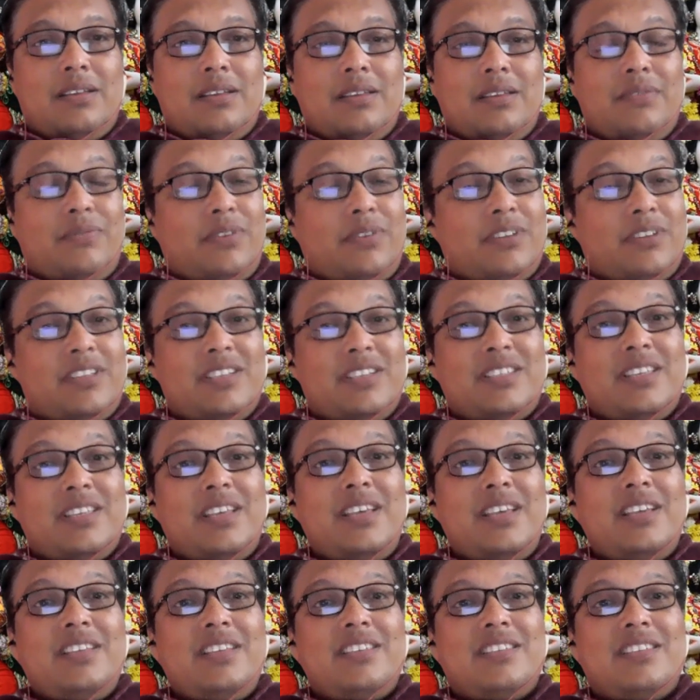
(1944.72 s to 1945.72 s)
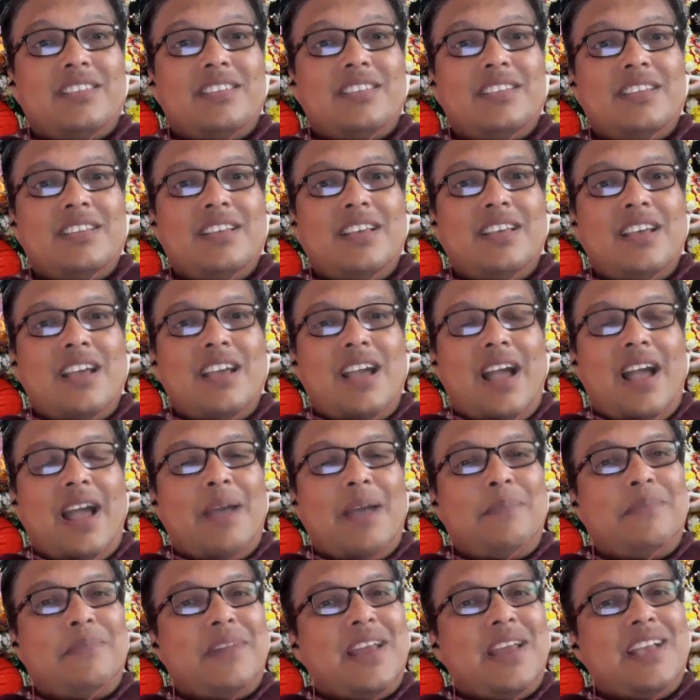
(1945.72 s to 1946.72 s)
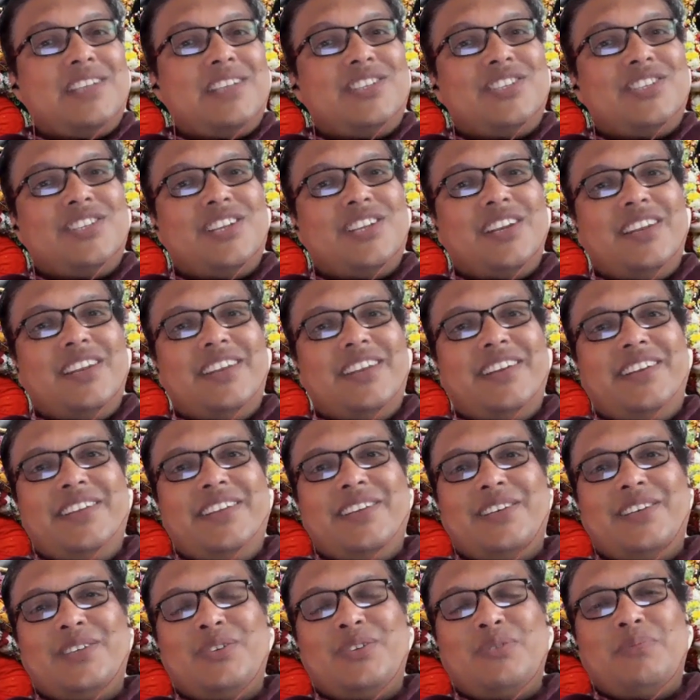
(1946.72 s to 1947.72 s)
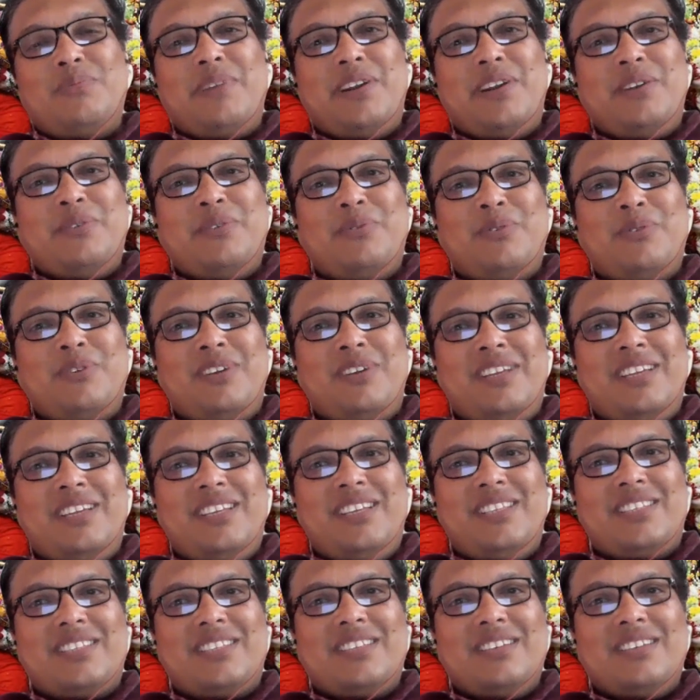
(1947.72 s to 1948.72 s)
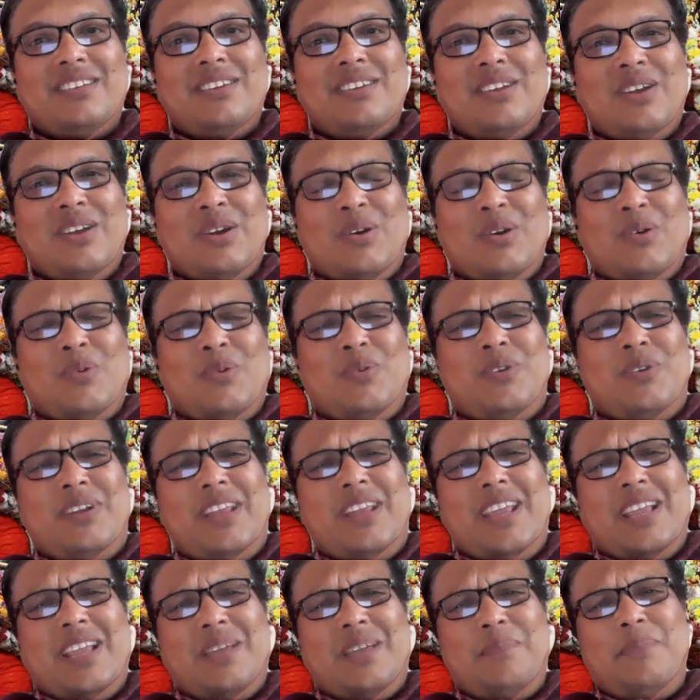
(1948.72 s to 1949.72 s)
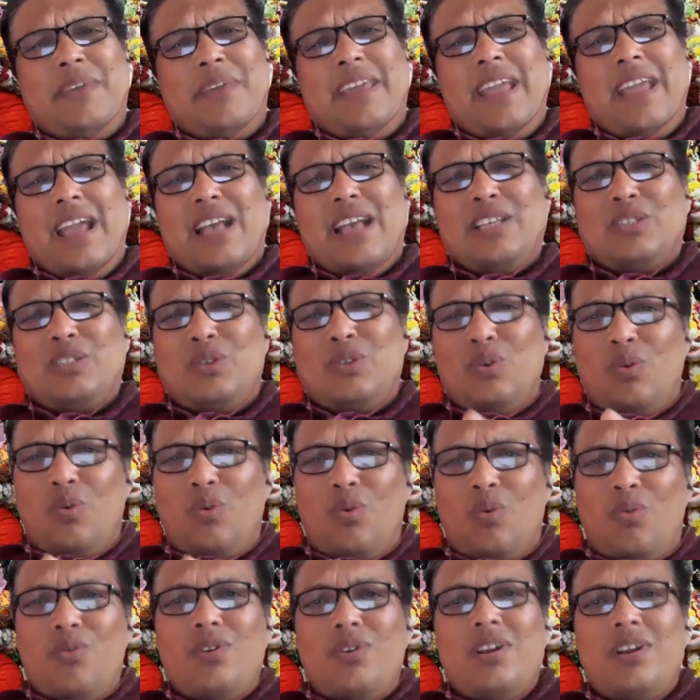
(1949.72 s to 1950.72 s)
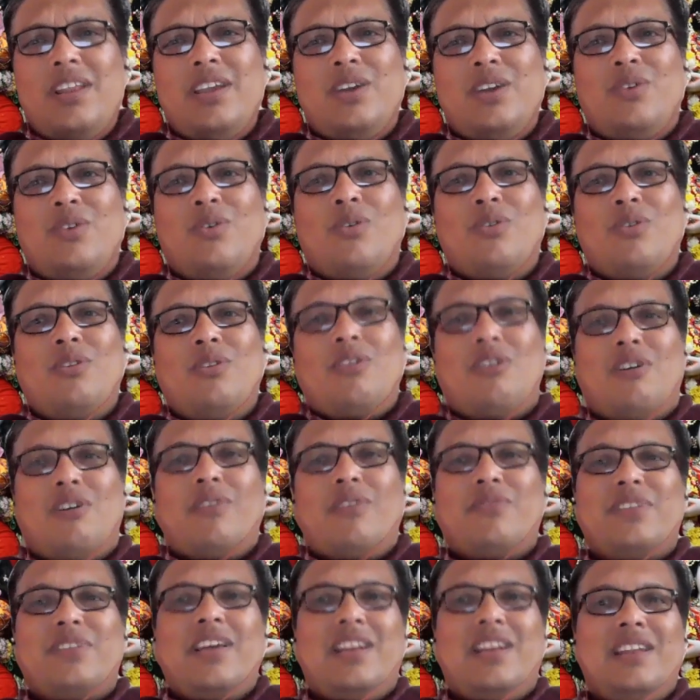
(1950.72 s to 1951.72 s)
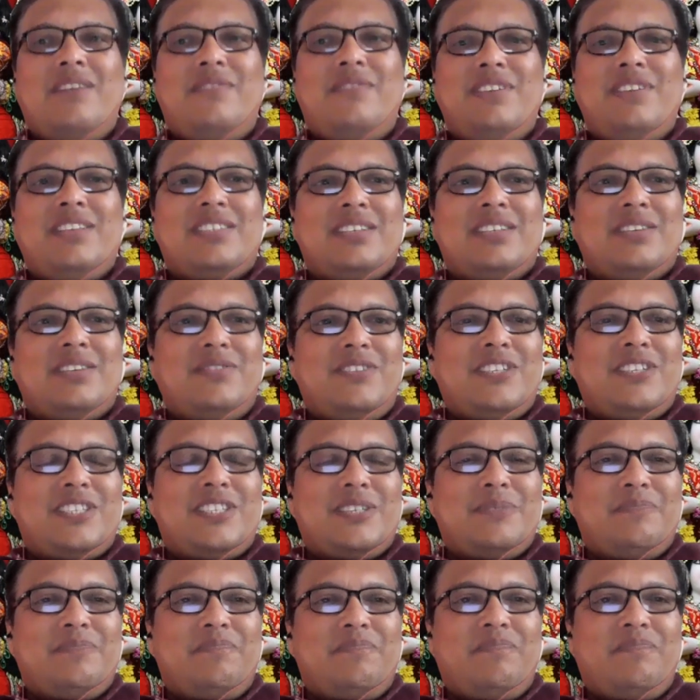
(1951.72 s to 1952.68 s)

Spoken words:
He further says, I am naturally dear to my devotees who take me as the only goal of their loving service.